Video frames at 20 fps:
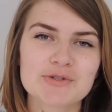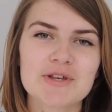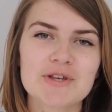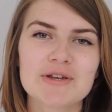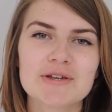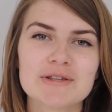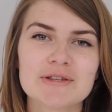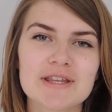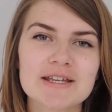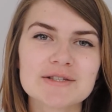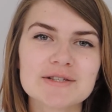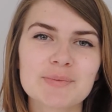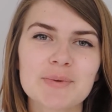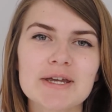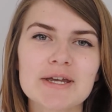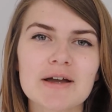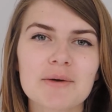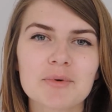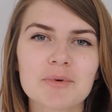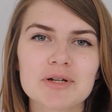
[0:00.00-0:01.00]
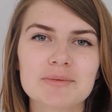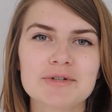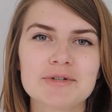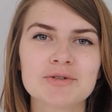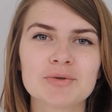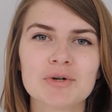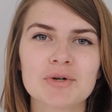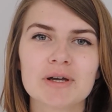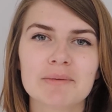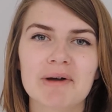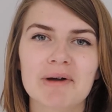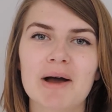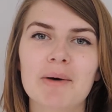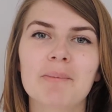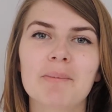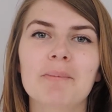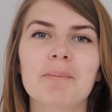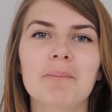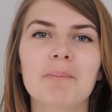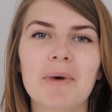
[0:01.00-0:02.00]
So this week I'm going to be talking
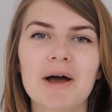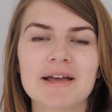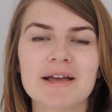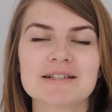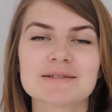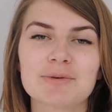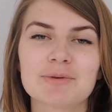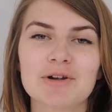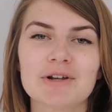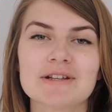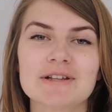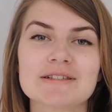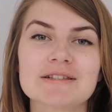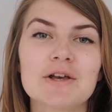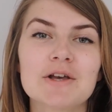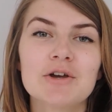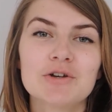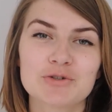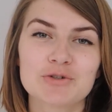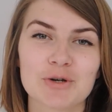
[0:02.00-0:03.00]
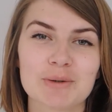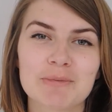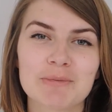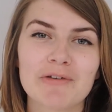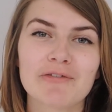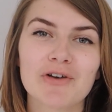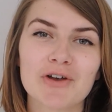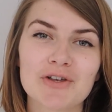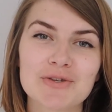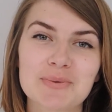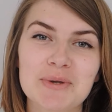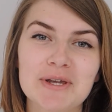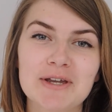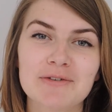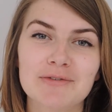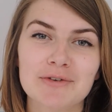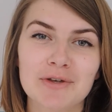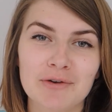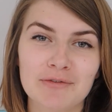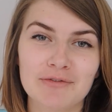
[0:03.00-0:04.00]
about my experience during my first week
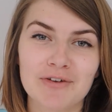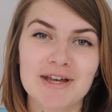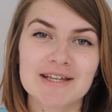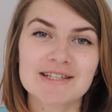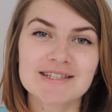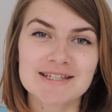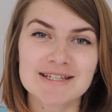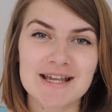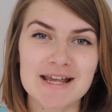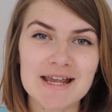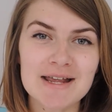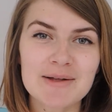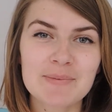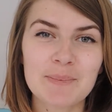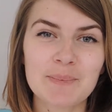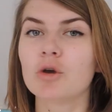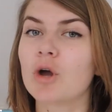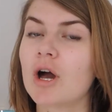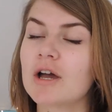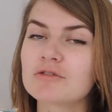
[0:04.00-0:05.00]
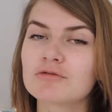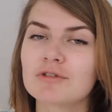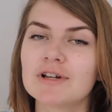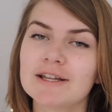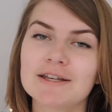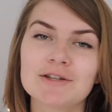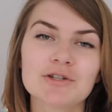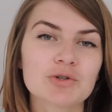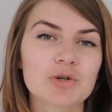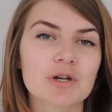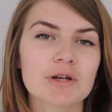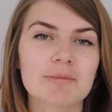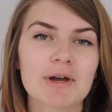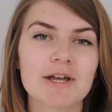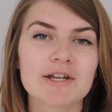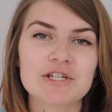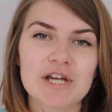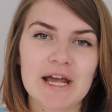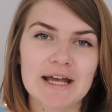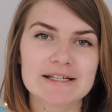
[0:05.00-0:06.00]
of university. You guys really enjoyed
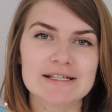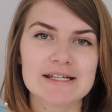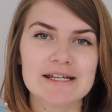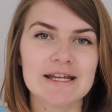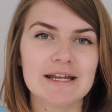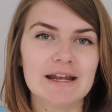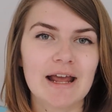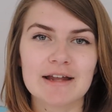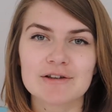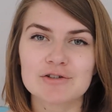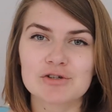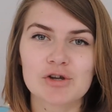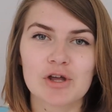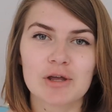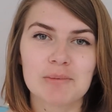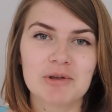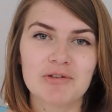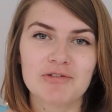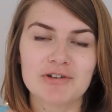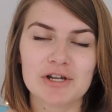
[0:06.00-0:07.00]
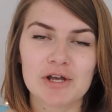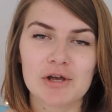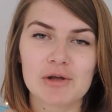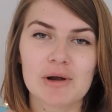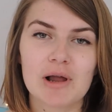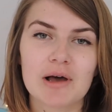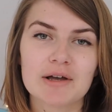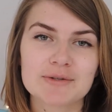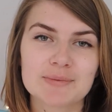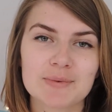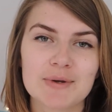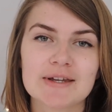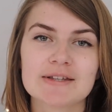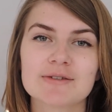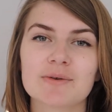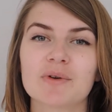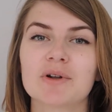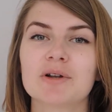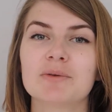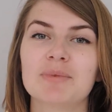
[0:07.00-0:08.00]
my chatty get to know me video last week,
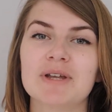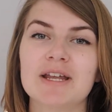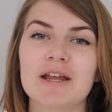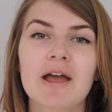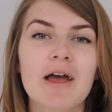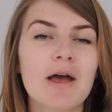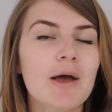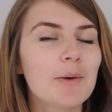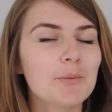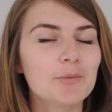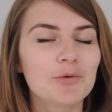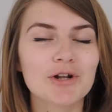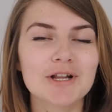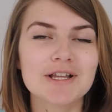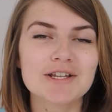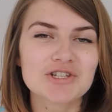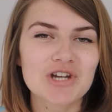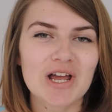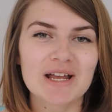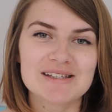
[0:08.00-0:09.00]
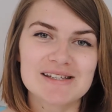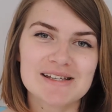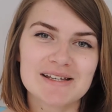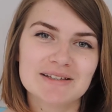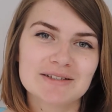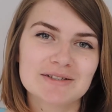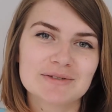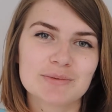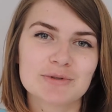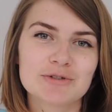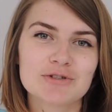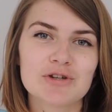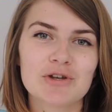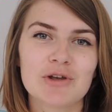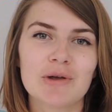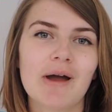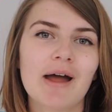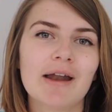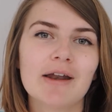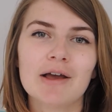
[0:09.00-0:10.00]
so I'm going to be pretty chatty in this one
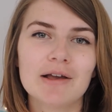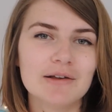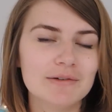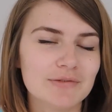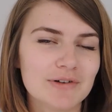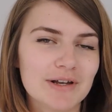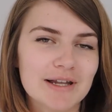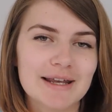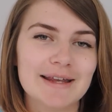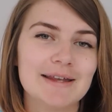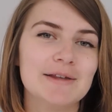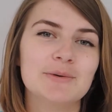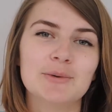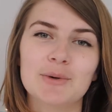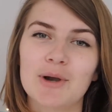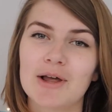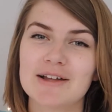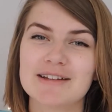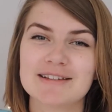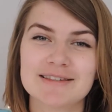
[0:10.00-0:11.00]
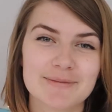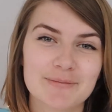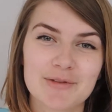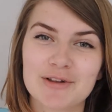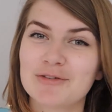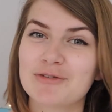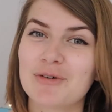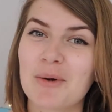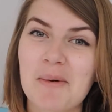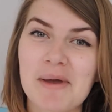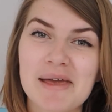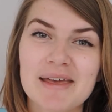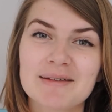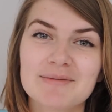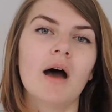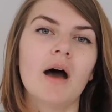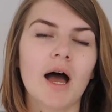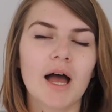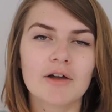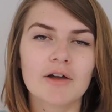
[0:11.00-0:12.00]
too, and hopefully you'll learn something from it.
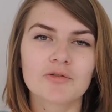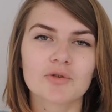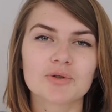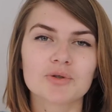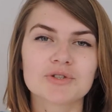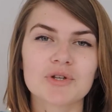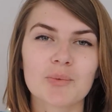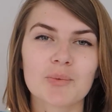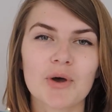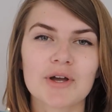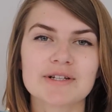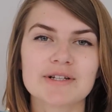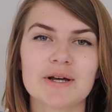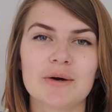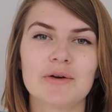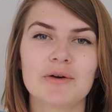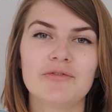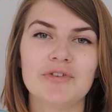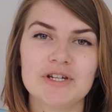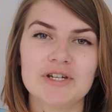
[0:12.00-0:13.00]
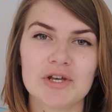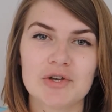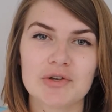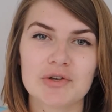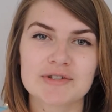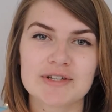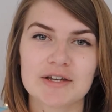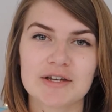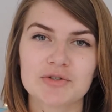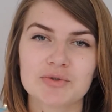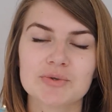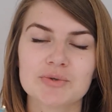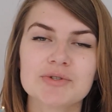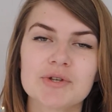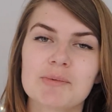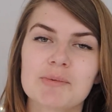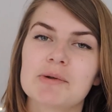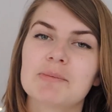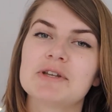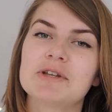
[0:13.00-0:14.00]
I've also worked out a video schedule,
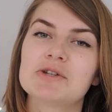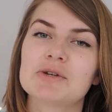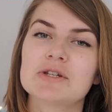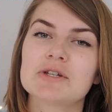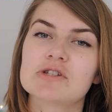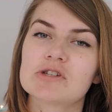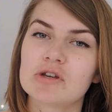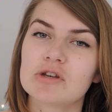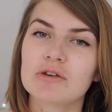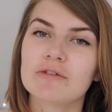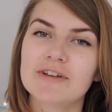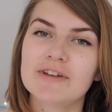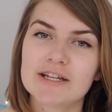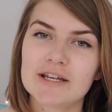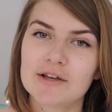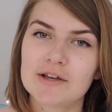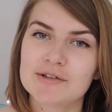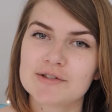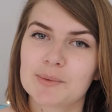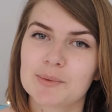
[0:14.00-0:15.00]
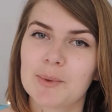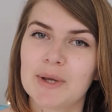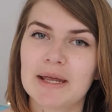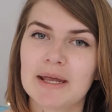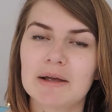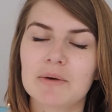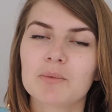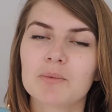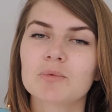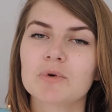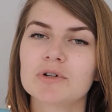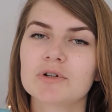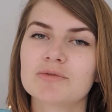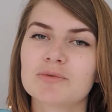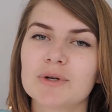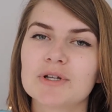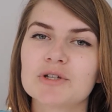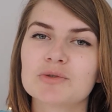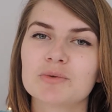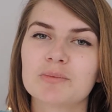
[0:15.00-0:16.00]
so I'm going to be doing two videos a week, one
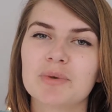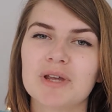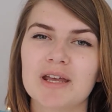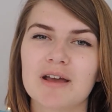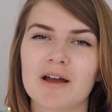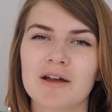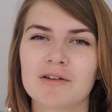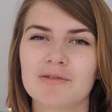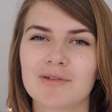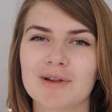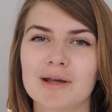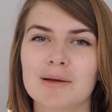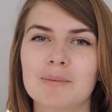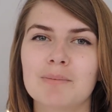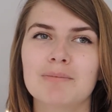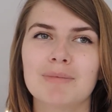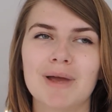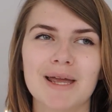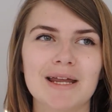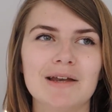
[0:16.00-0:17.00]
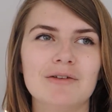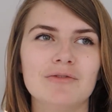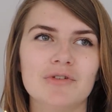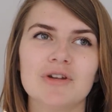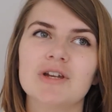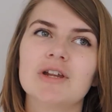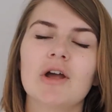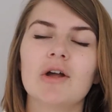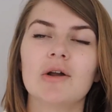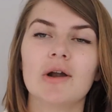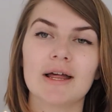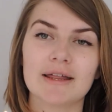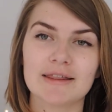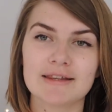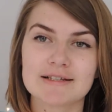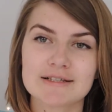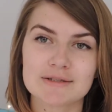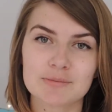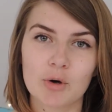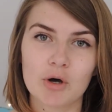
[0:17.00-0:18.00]
of which will be kind of like a main video like
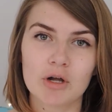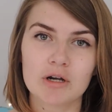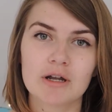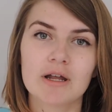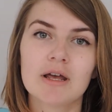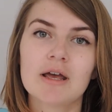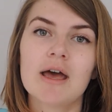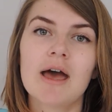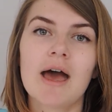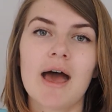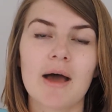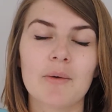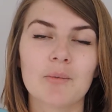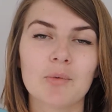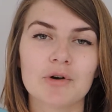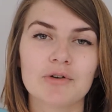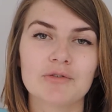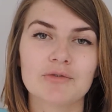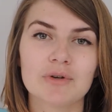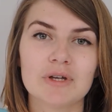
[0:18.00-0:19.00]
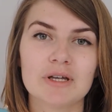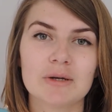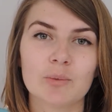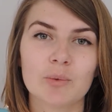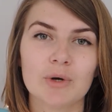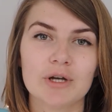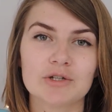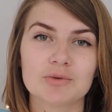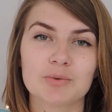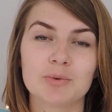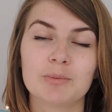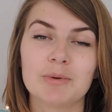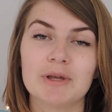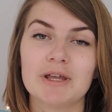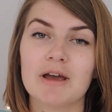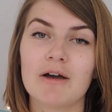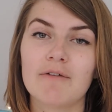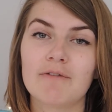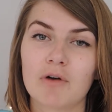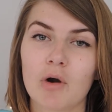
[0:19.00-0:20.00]
this one, and one of which will
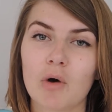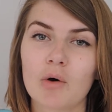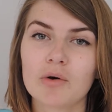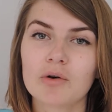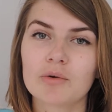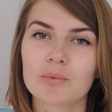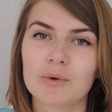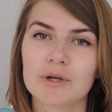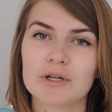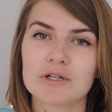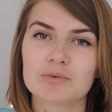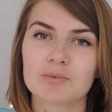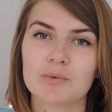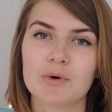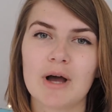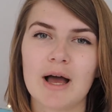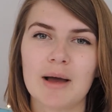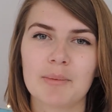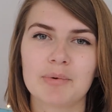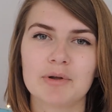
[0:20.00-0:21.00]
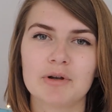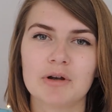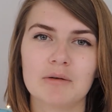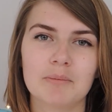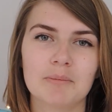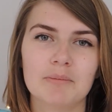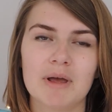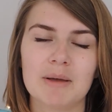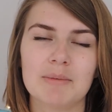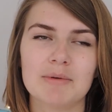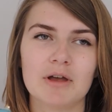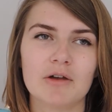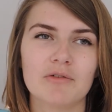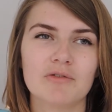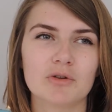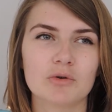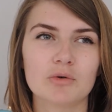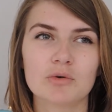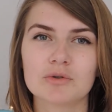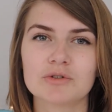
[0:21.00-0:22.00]
be a vlog, which will happen maybe
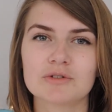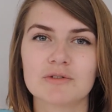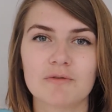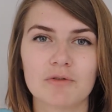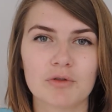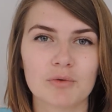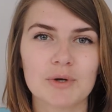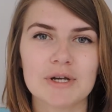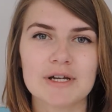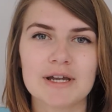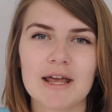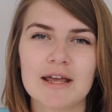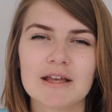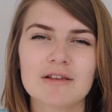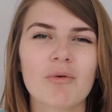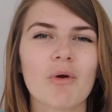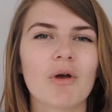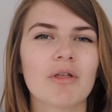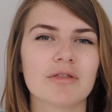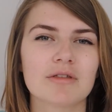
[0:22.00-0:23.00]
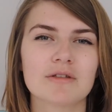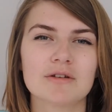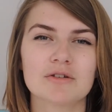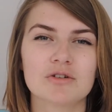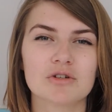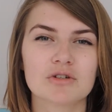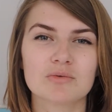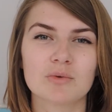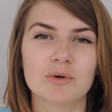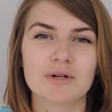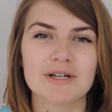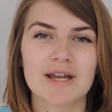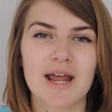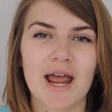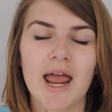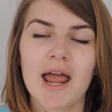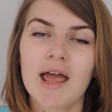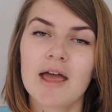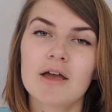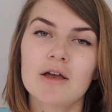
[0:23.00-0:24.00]
over the course of 3 days rather than just one
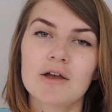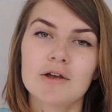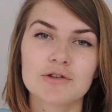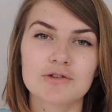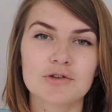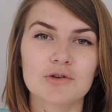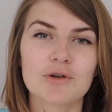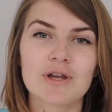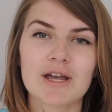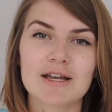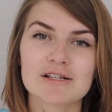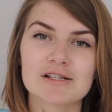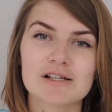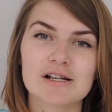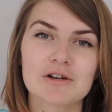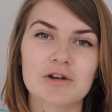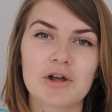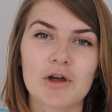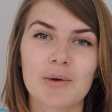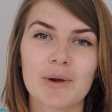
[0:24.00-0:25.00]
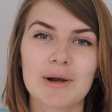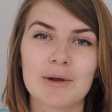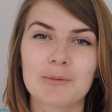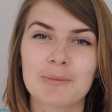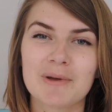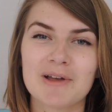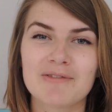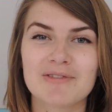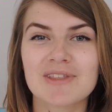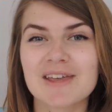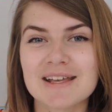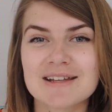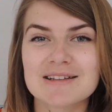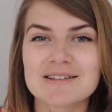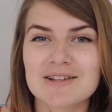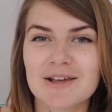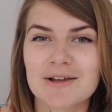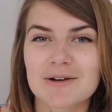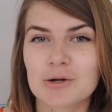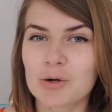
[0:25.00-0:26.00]
day, so you get to know a little bit of the
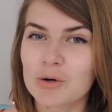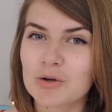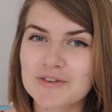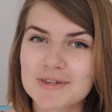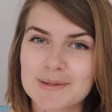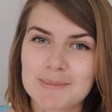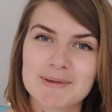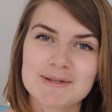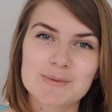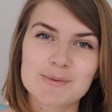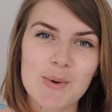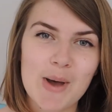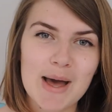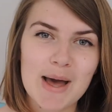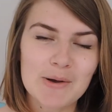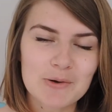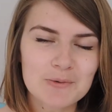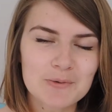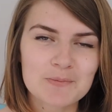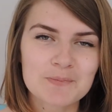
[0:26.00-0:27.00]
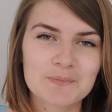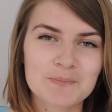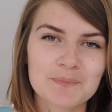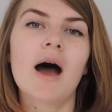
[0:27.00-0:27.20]
inside gossip as well.